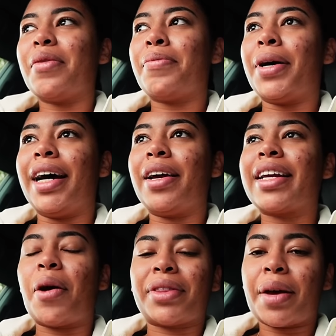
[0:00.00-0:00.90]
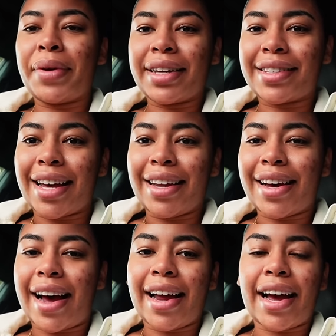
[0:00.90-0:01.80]
But yeah, with that being said,
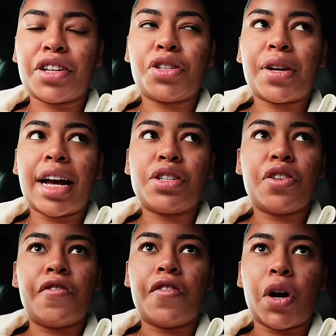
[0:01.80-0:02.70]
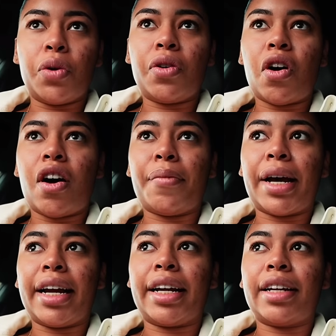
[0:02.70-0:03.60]
I asked you guys to vote on
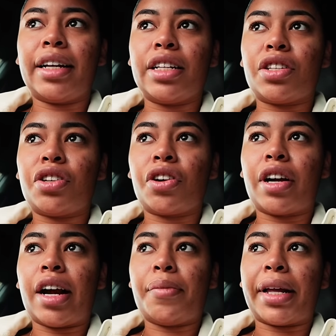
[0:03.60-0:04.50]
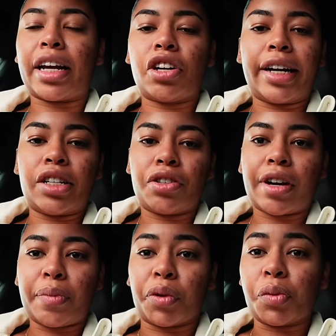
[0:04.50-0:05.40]
my Instagram, like in our
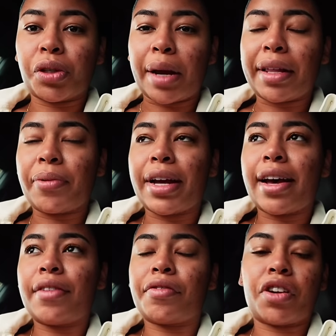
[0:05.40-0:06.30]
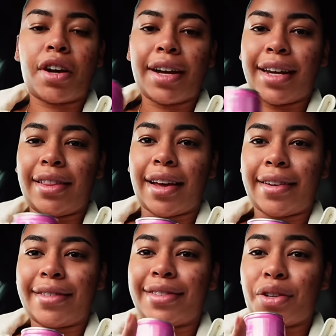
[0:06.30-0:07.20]
Instagram group chat that we have. If you're not in that,
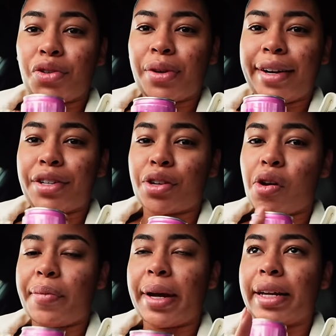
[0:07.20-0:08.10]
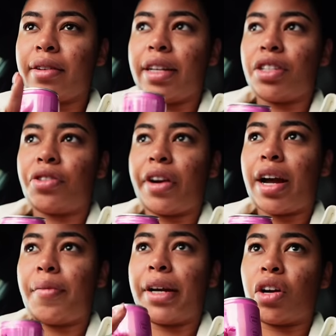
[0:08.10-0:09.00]
go join it. Just go on my
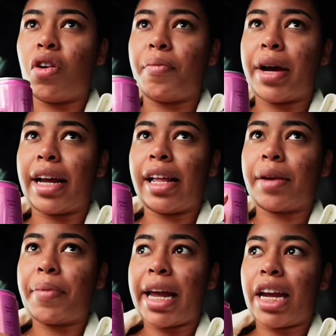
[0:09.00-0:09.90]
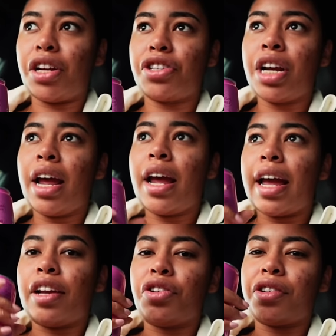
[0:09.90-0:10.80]
Instagram and go on my like page,
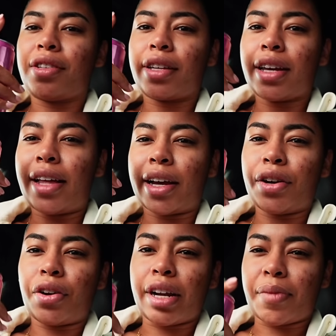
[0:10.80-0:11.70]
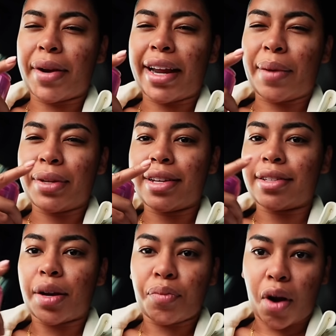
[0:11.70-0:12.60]
and you should see like underneath my name, it
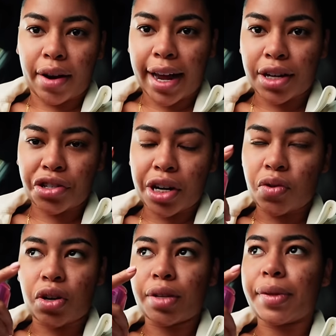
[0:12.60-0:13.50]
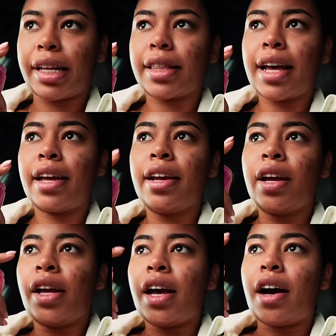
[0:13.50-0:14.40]
says like broadcast channel or something like that.
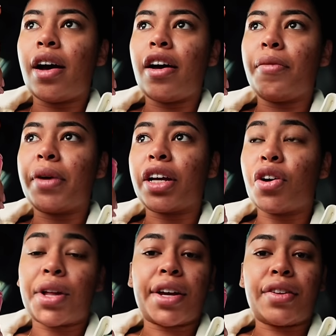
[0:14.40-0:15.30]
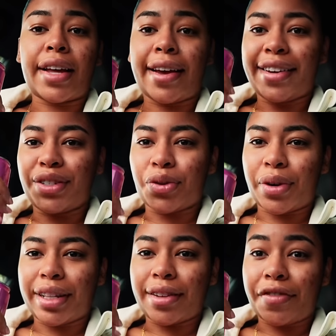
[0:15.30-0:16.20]
Go click on that and
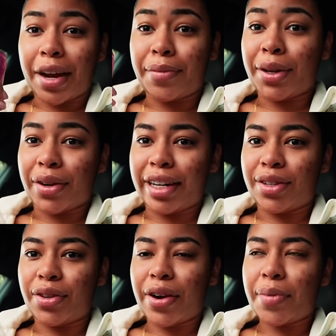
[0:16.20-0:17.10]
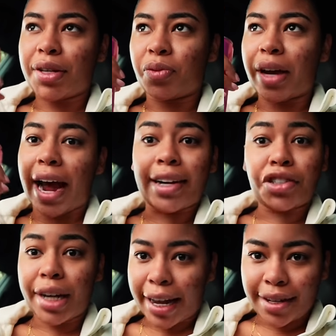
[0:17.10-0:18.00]
join the family on Instagram, because I
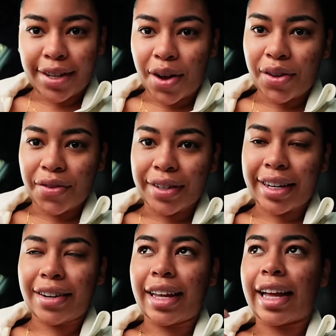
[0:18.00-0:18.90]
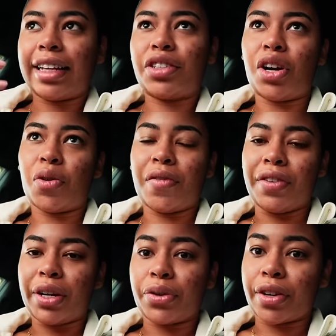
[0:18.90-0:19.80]
chat to y'all over there. Like, I let y'all know when
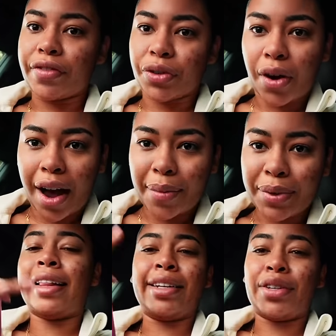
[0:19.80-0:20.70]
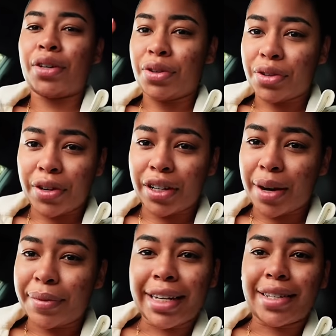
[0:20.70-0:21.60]
videos have dropped. I let y'all know certain
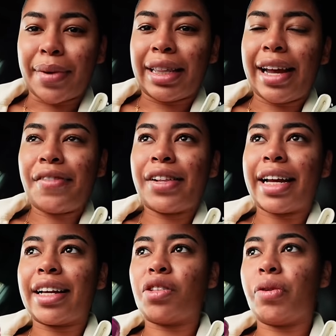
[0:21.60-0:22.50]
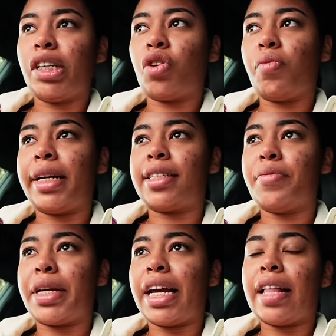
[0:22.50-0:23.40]
updates in my life. Like, it's really a cool place to
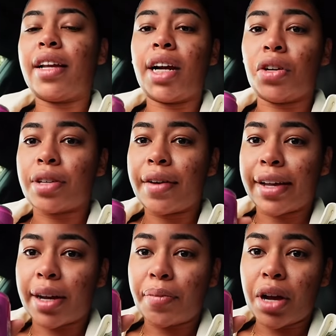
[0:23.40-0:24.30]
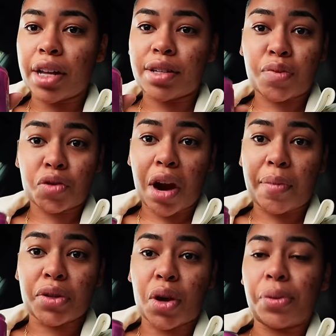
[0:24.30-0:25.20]
be. And then I also have like a
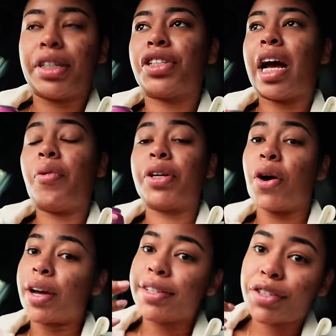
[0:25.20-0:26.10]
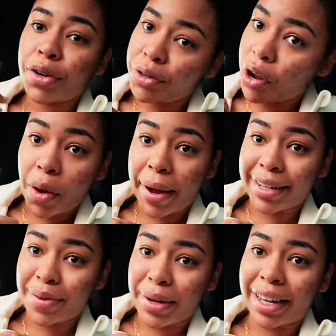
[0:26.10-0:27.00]
subscribers only chat where y'all can talk back
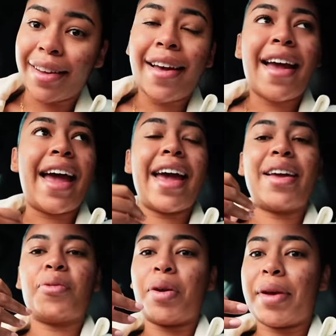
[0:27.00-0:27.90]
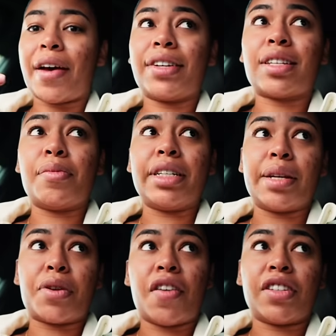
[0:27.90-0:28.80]
to me, and we be having some
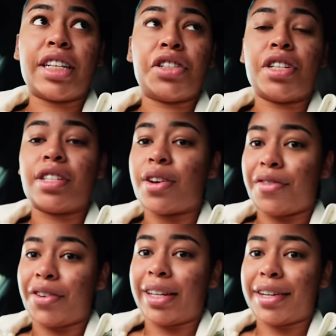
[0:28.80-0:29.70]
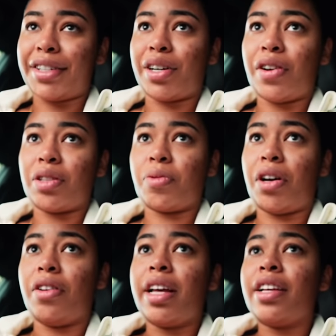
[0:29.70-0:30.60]
deep conversations over on that channel as
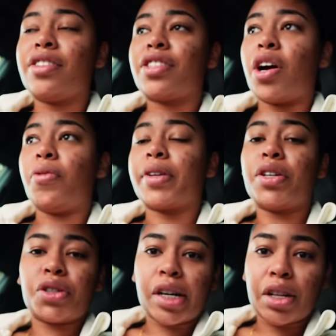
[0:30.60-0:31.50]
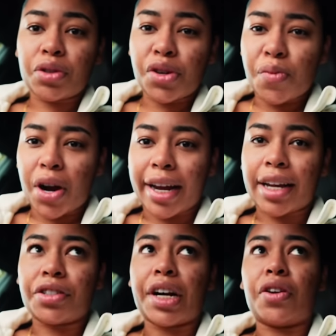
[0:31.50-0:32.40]
well. So go join those two
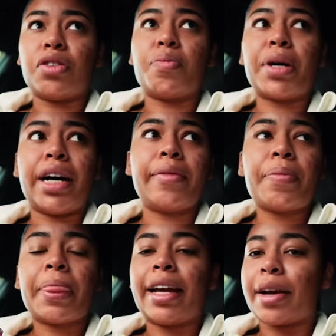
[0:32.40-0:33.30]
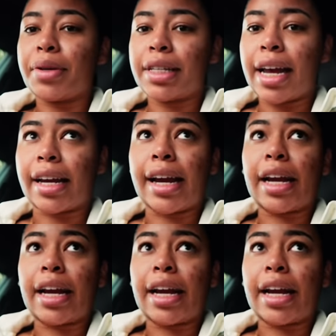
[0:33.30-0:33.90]
broadcast channels. But like I was saying, I